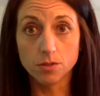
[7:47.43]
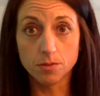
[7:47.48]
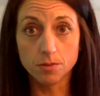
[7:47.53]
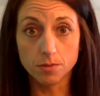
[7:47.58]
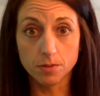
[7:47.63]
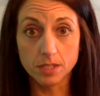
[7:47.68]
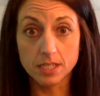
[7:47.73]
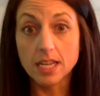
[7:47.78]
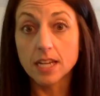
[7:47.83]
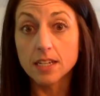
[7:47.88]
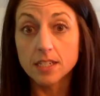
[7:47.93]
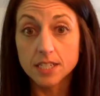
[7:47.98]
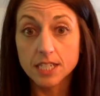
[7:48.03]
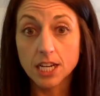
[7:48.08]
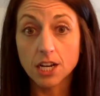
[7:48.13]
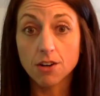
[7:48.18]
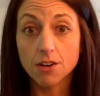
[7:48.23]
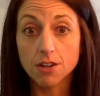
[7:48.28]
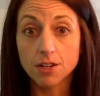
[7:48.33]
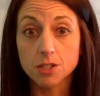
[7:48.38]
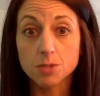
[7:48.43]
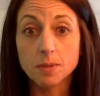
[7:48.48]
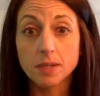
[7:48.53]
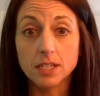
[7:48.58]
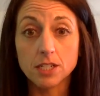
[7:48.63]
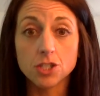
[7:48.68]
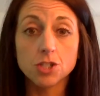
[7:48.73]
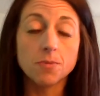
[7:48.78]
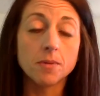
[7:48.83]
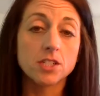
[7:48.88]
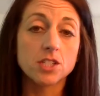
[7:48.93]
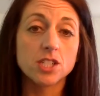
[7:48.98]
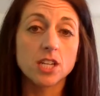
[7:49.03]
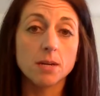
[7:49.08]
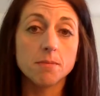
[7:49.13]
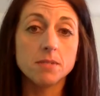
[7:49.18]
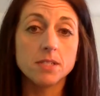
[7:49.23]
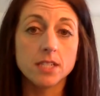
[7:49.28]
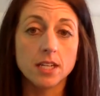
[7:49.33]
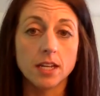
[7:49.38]
sedentary or spending too much
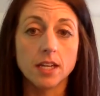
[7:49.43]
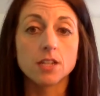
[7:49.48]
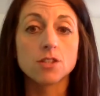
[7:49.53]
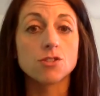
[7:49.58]
time sitting.